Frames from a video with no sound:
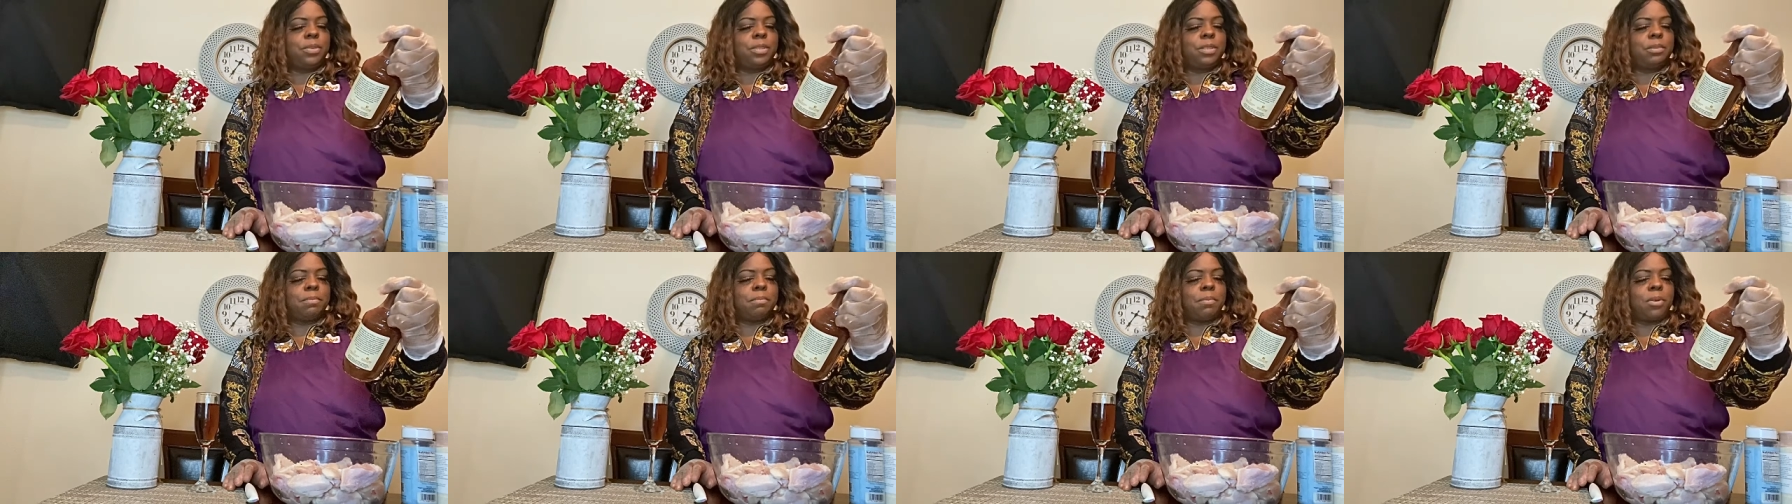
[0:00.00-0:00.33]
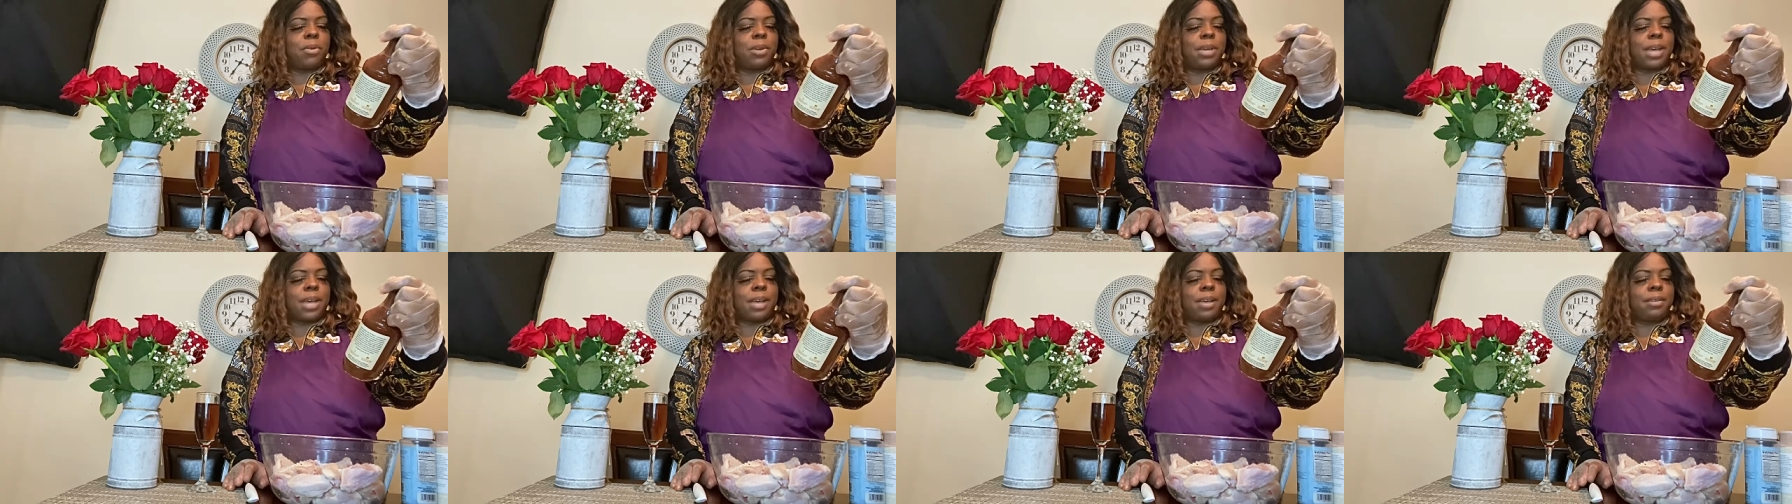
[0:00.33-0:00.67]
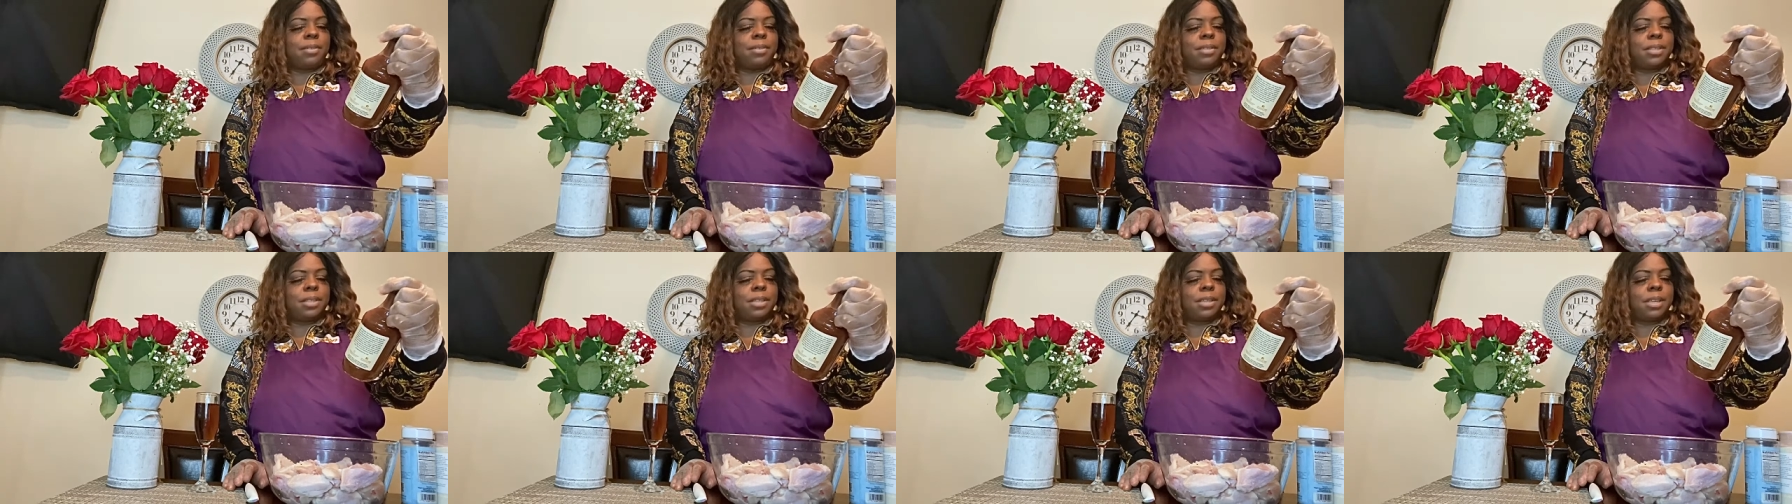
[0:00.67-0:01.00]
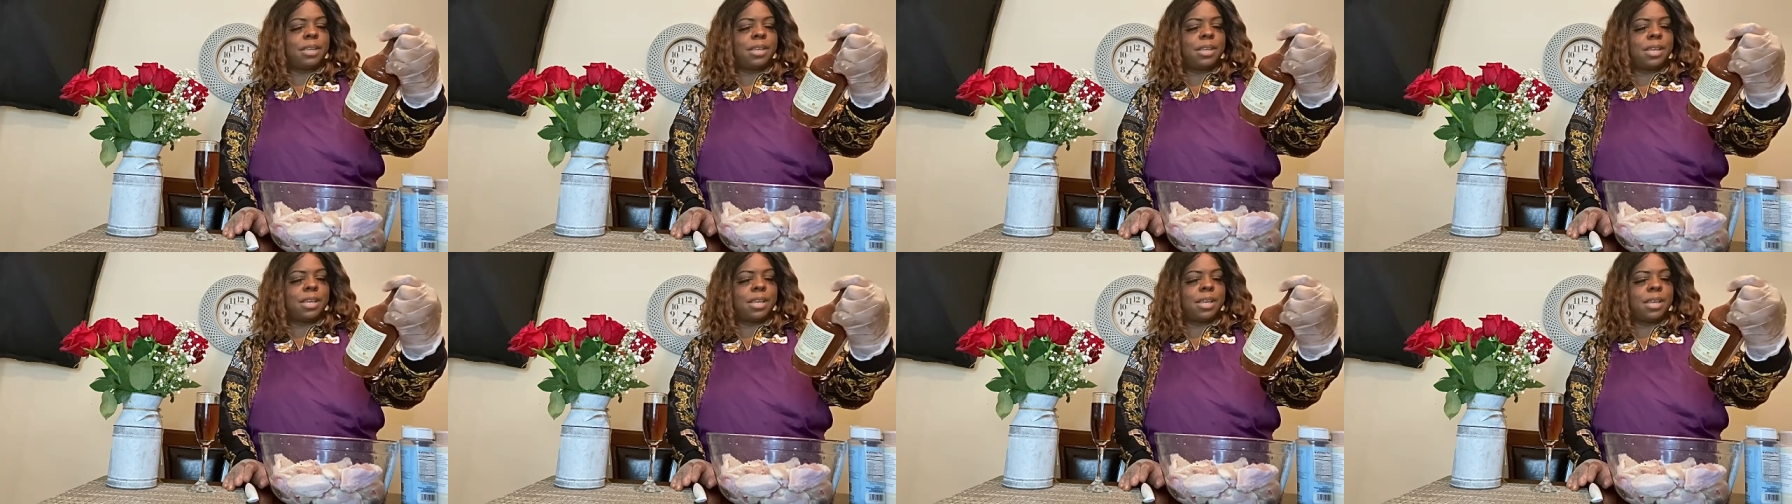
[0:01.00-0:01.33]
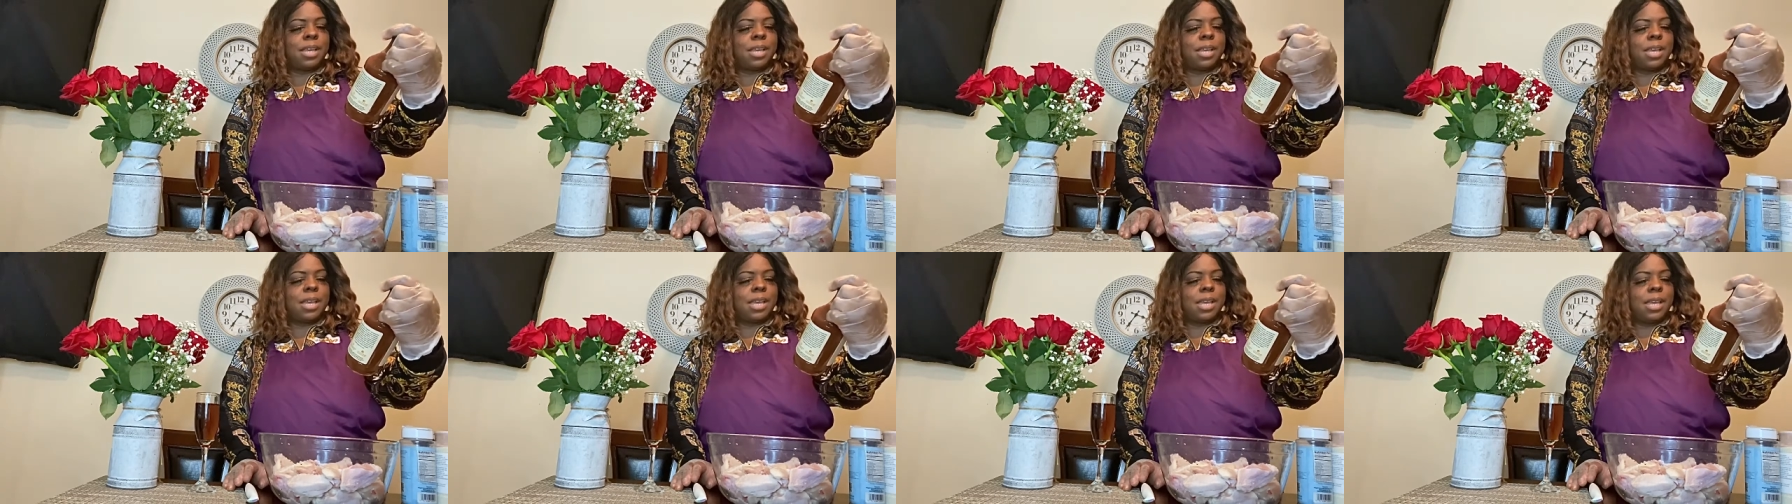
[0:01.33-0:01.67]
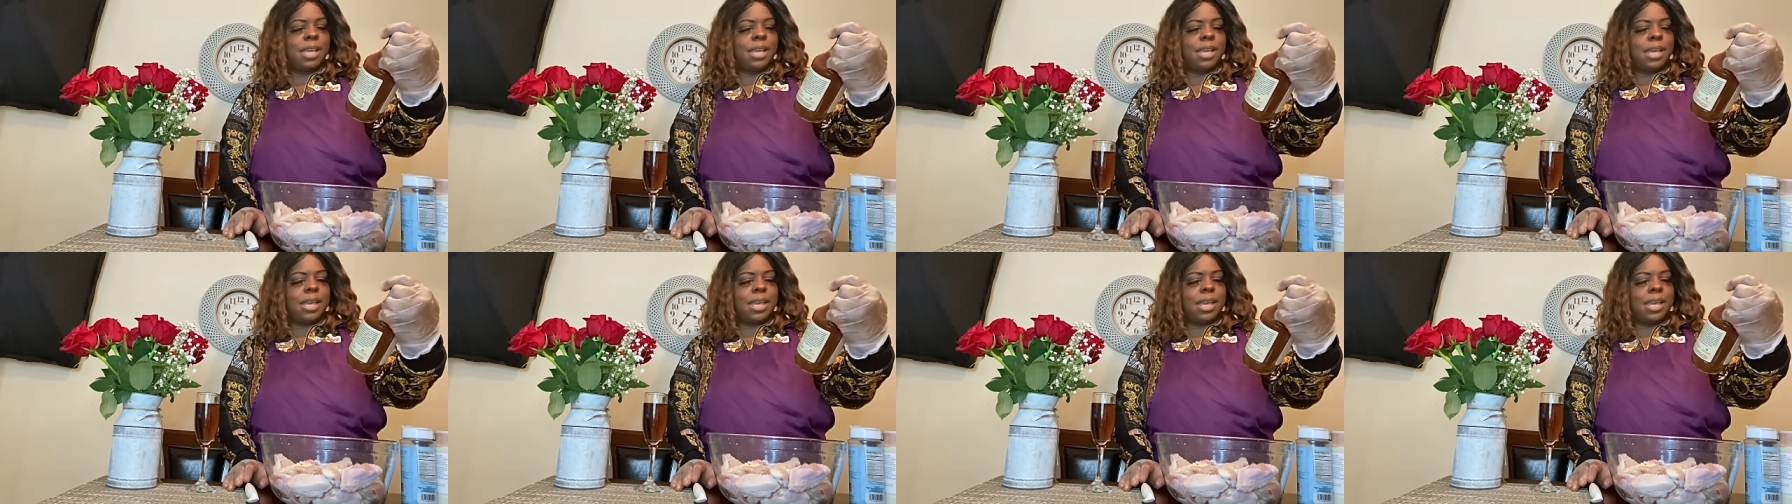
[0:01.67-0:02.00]
Smokehouse,
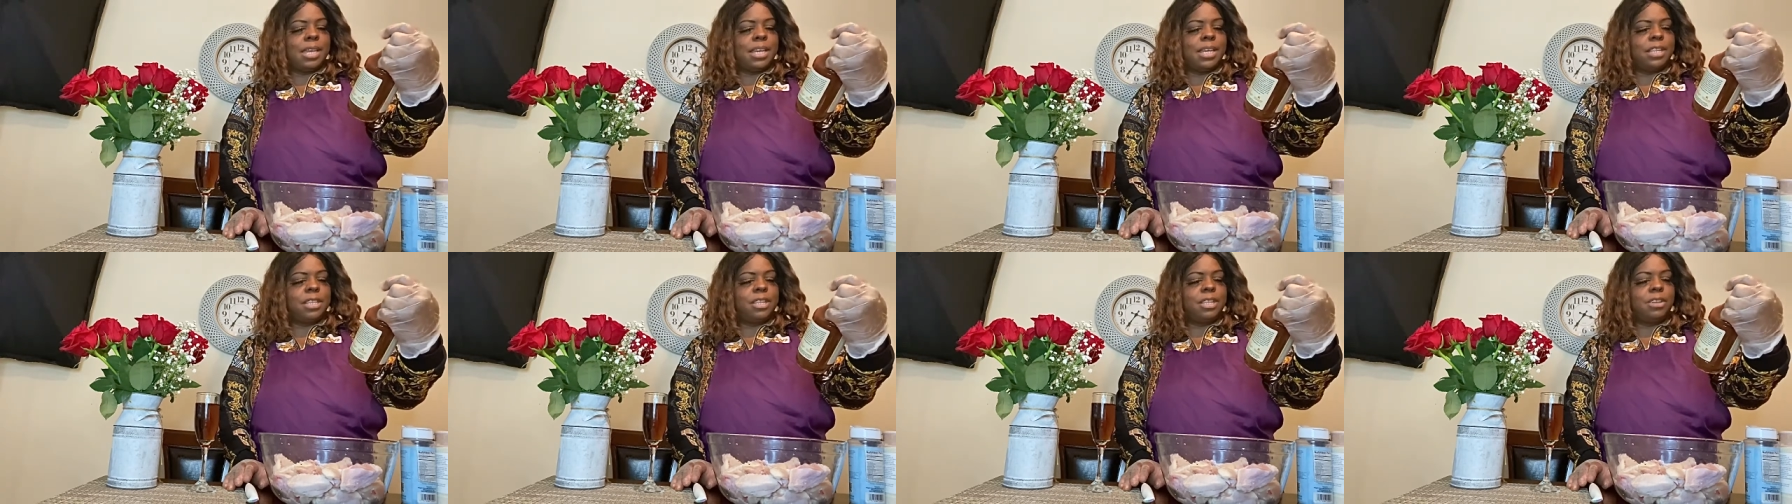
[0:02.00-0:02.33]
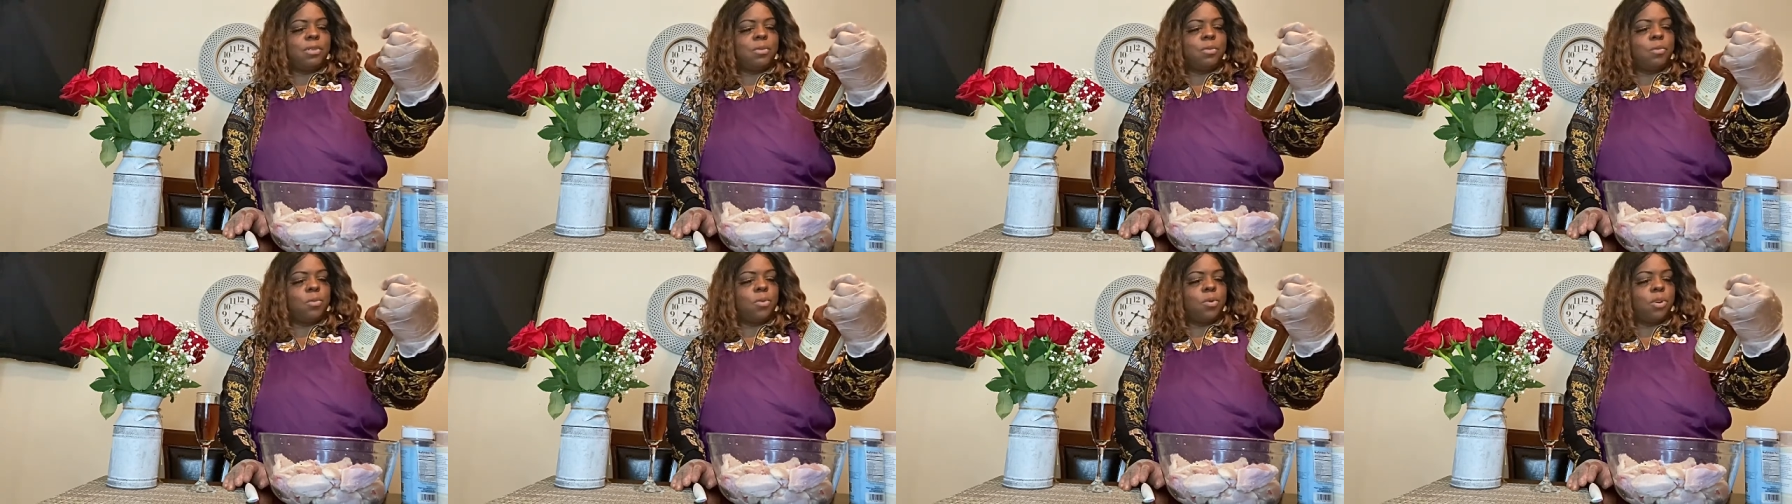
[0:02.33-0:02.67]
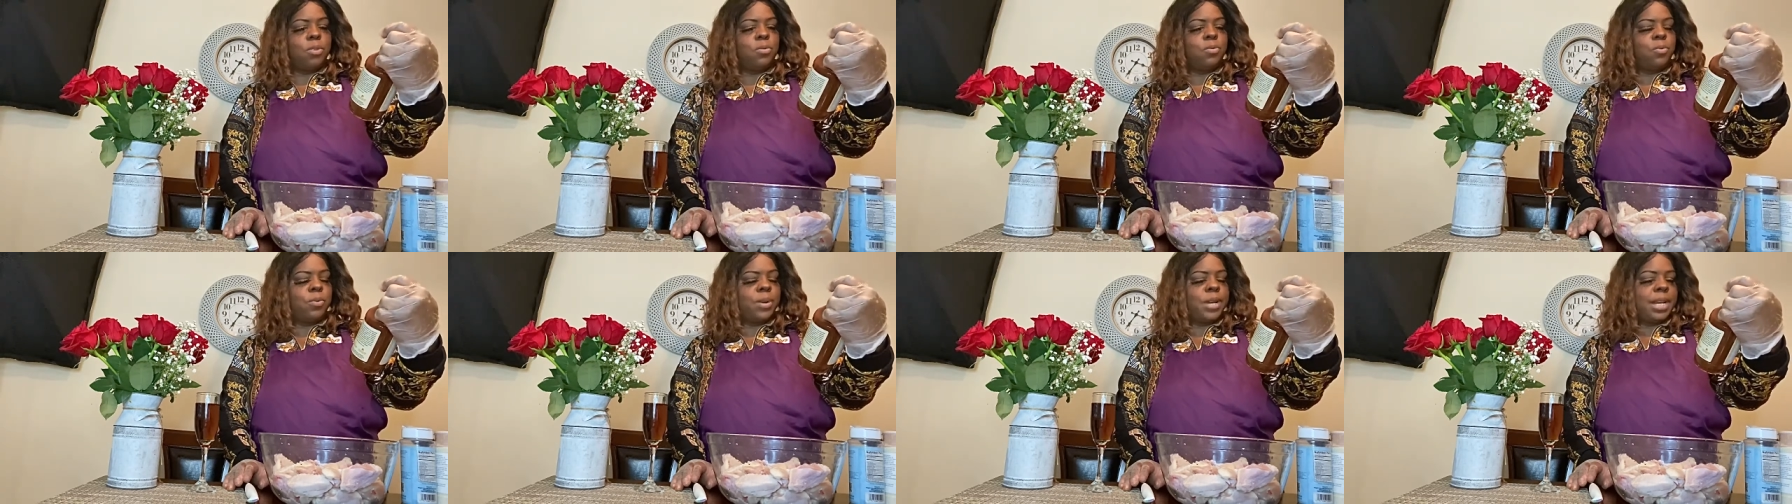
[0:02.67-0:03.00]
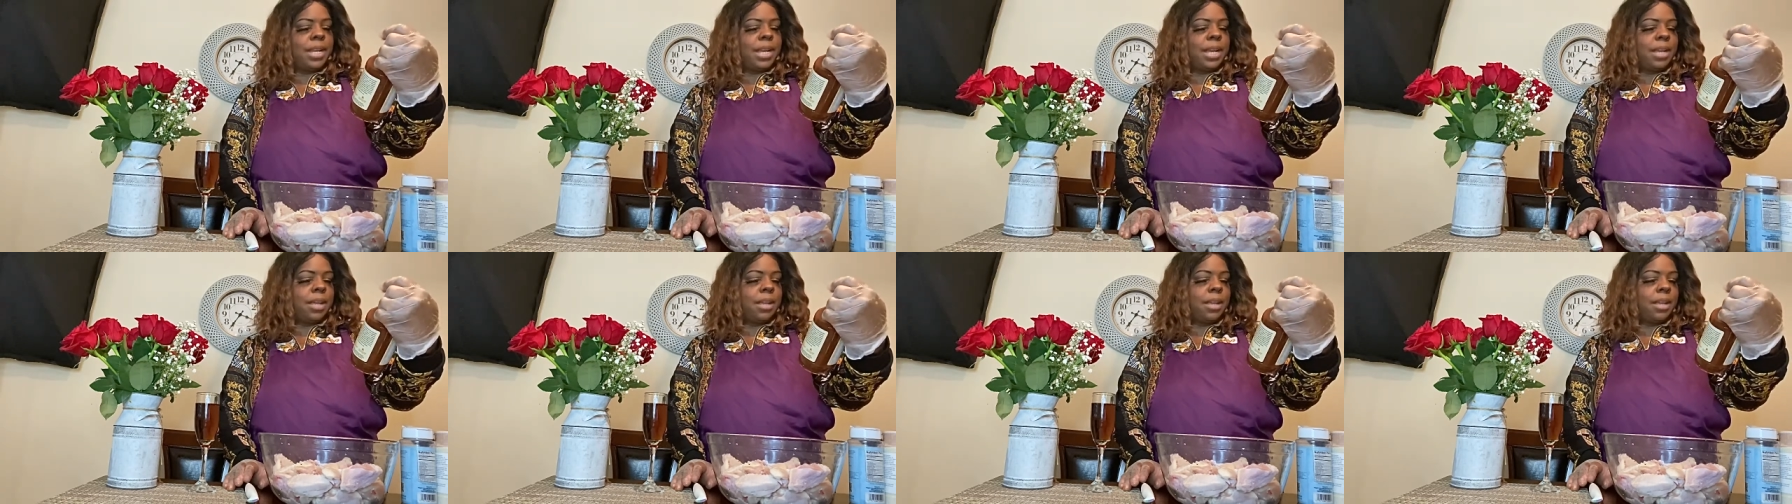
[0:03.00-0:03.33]
and it's an award-winning